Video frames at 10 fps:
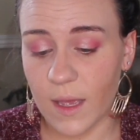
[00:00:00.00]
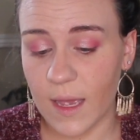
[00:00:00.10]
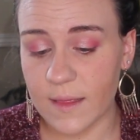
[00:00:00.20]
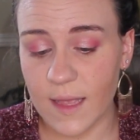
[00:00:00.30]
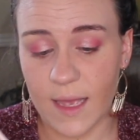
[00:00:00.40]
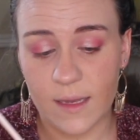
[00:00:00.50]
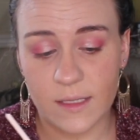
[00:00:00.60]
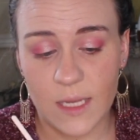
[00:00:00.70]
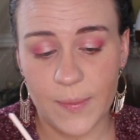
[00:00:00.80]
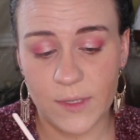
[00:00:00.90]
And then
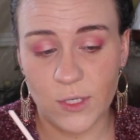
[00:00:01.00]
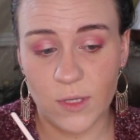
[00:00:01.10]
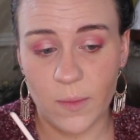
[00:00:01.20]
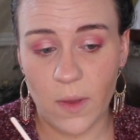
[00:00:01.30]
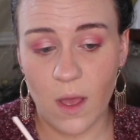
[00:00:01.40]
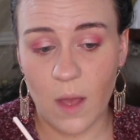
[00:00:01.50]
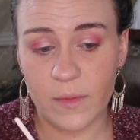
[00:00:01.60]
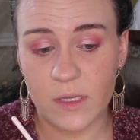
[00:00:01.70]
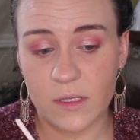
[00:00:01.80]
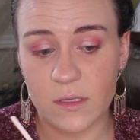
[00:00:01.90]
dip into the
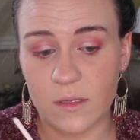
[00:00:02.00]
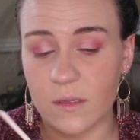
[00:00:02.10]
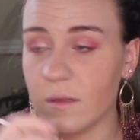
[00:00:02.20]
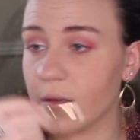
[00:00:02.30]
Bahamas,